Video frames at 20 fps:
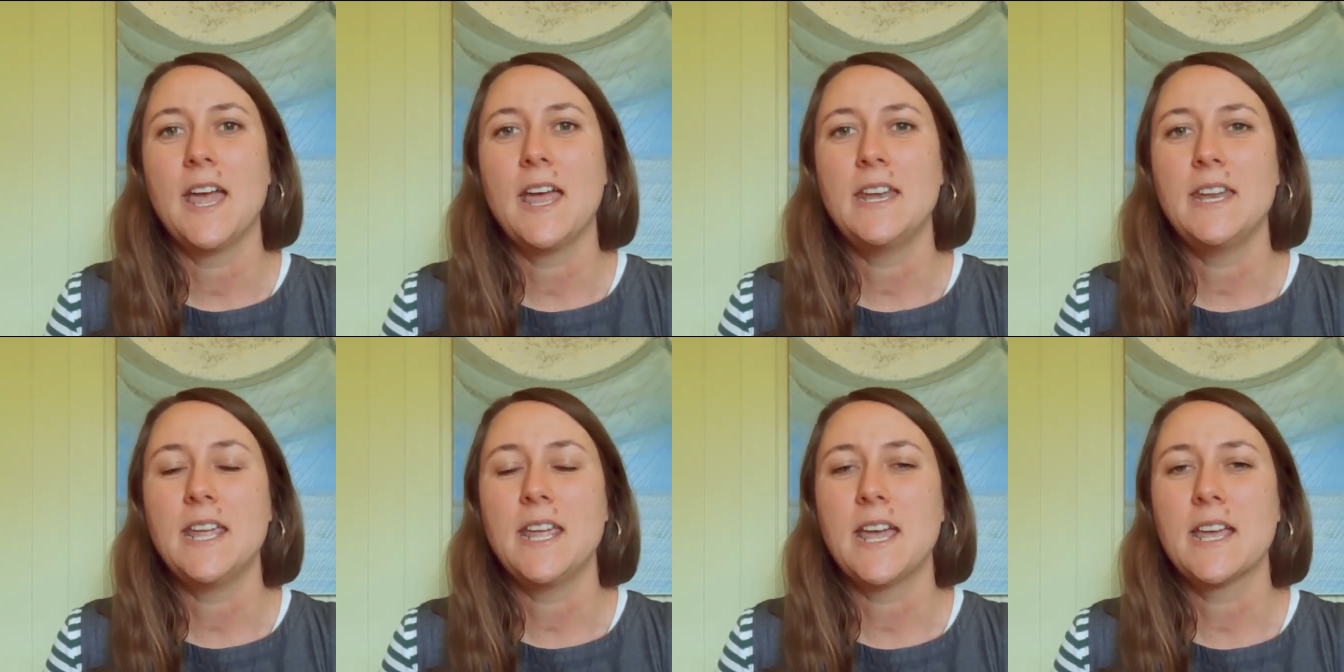
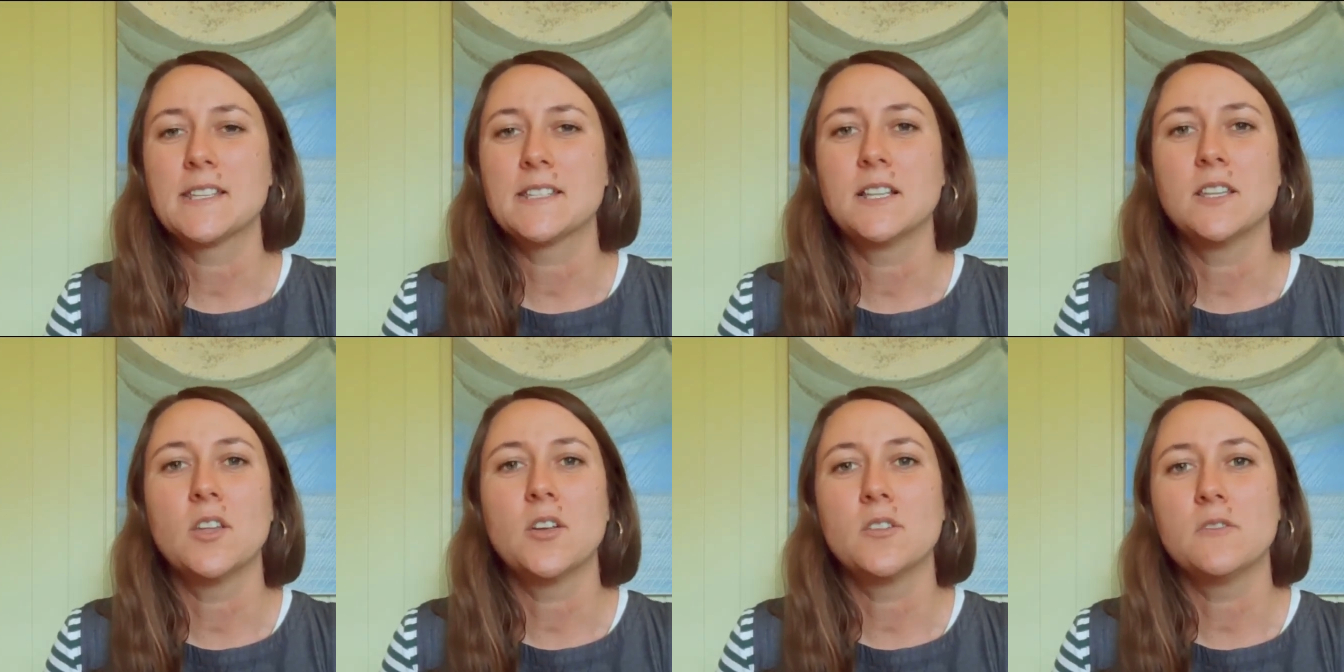and he
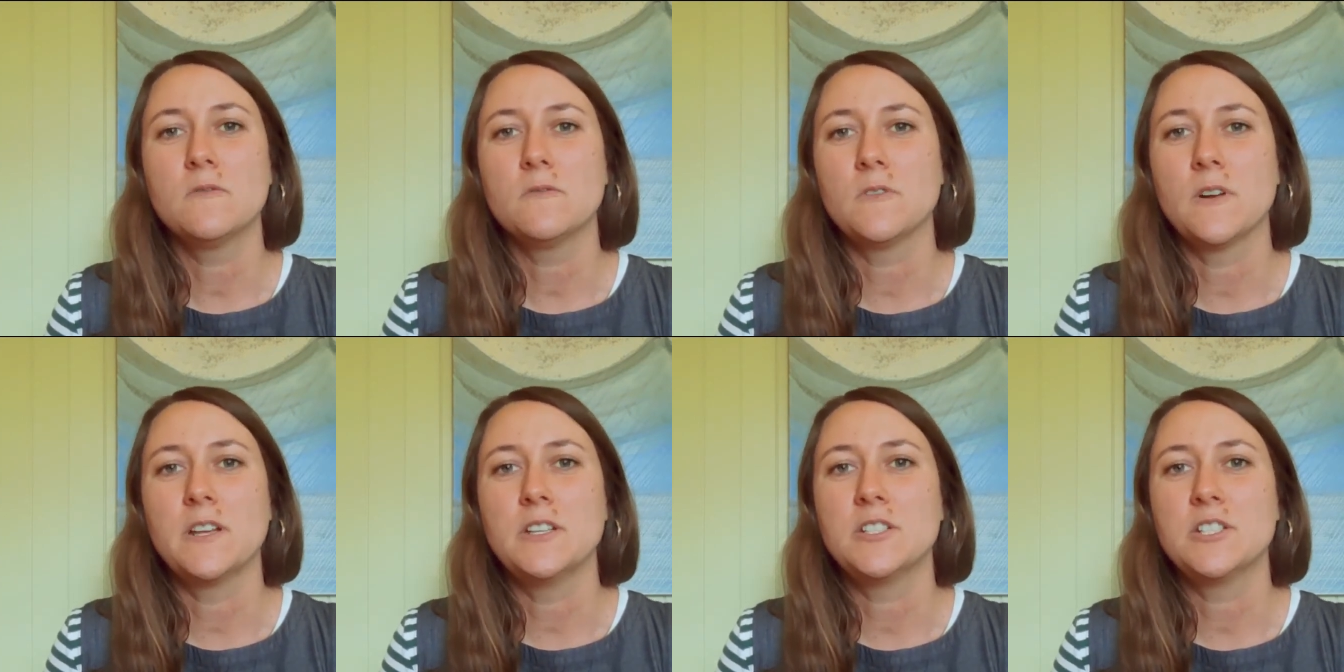has a lot
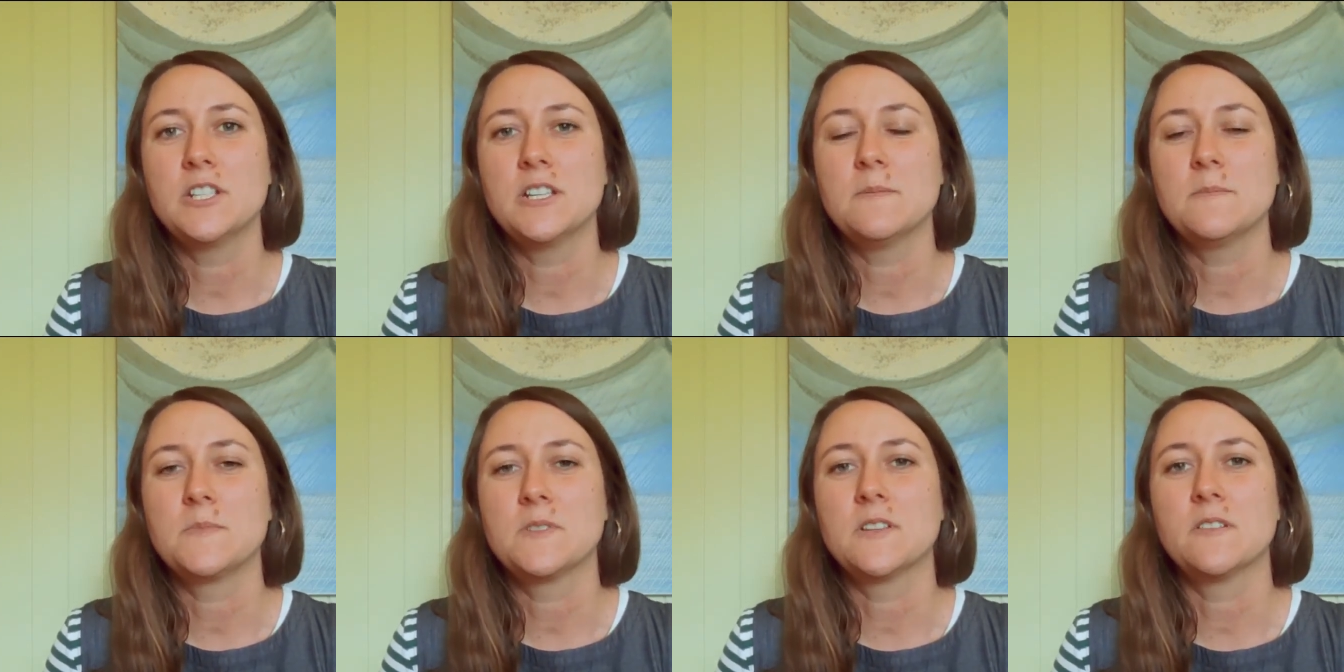of
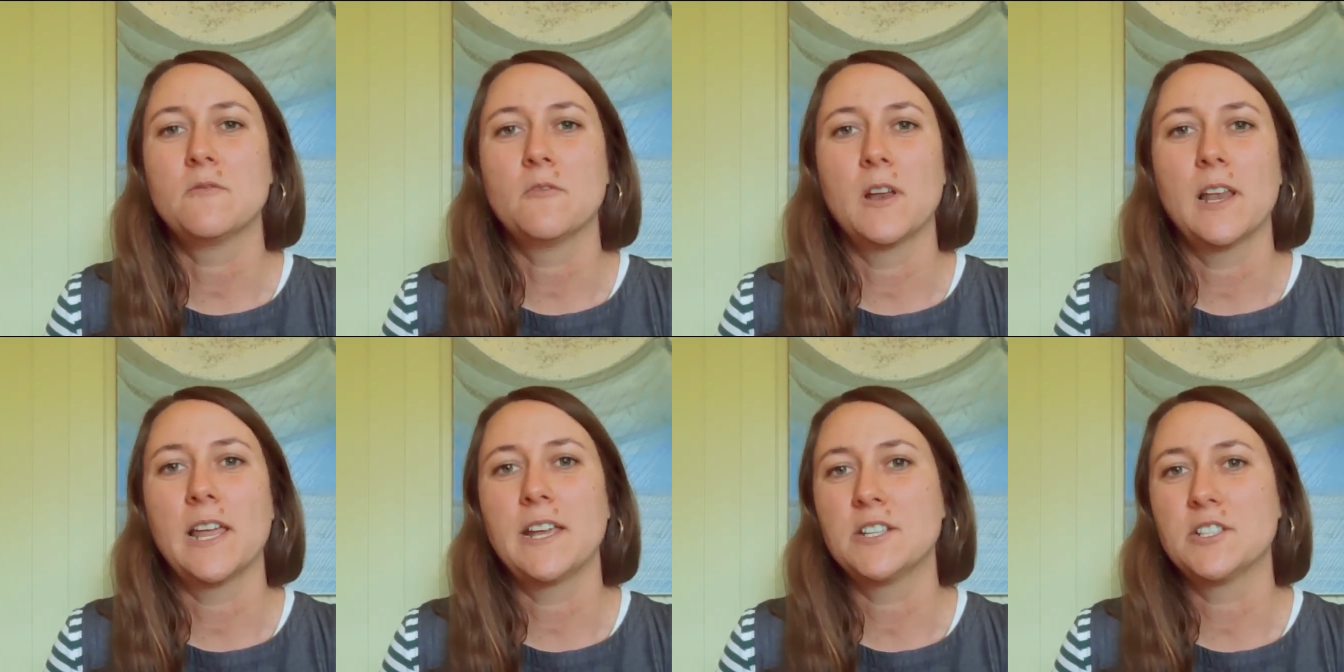friendships
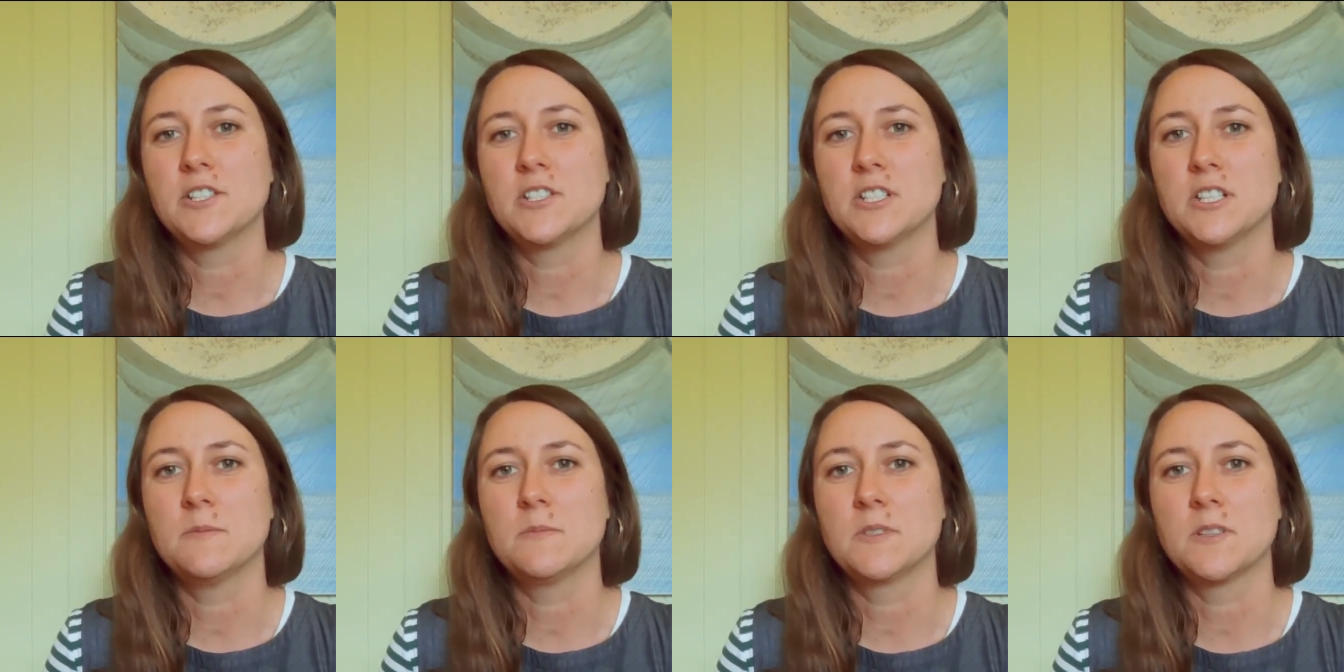and
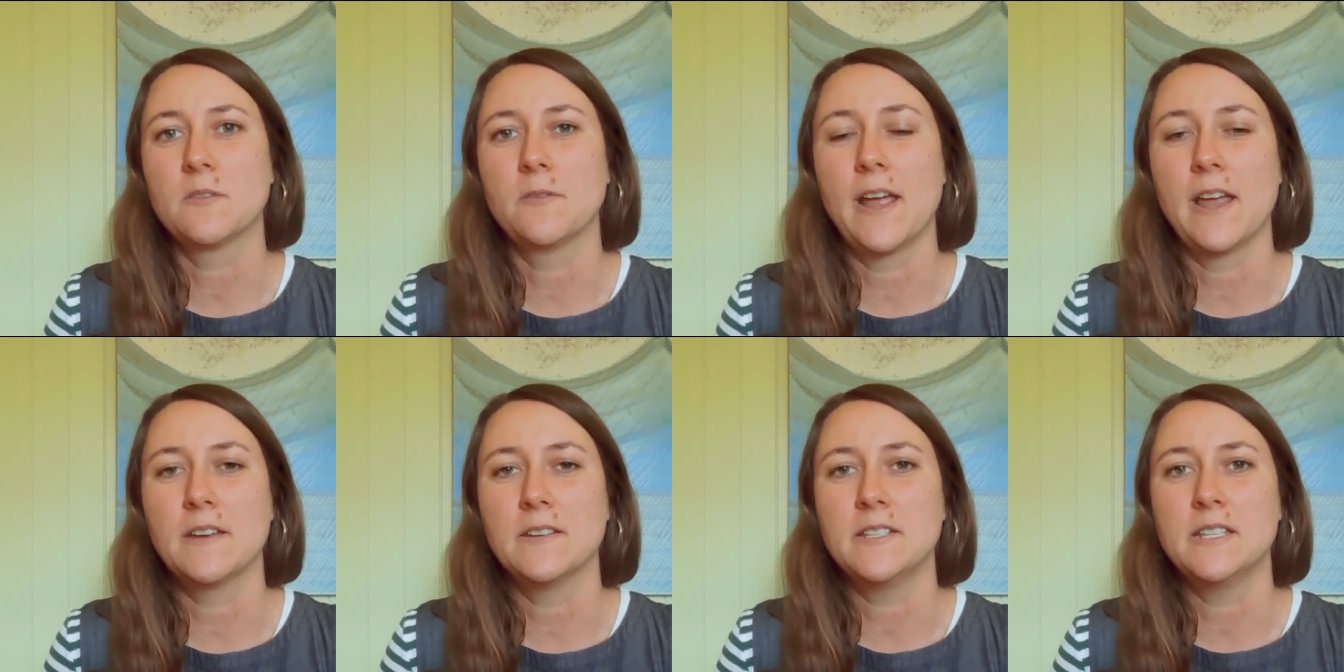relationships
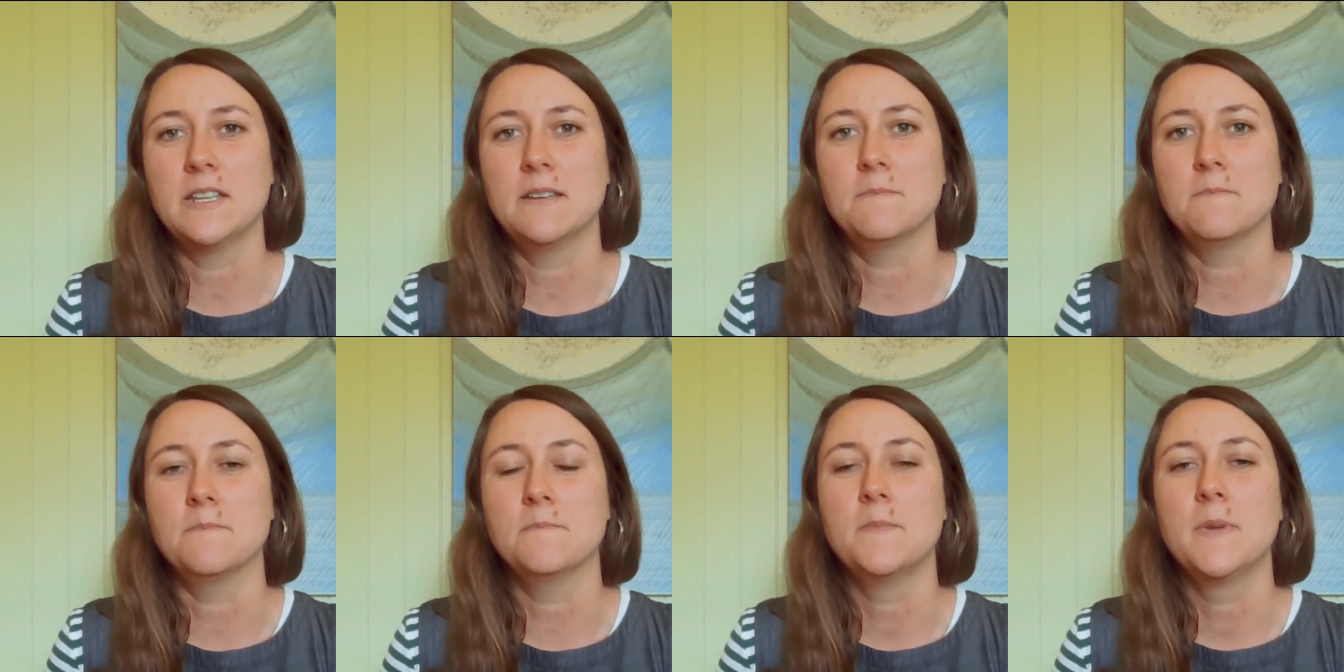around
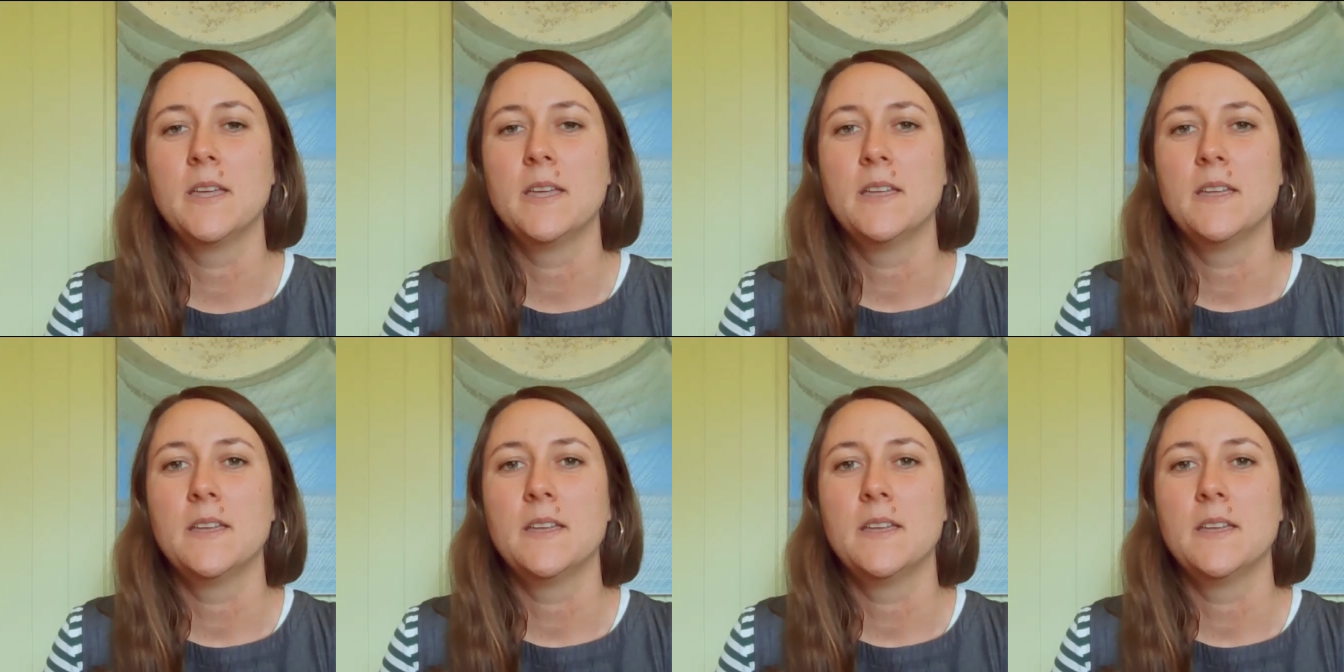him.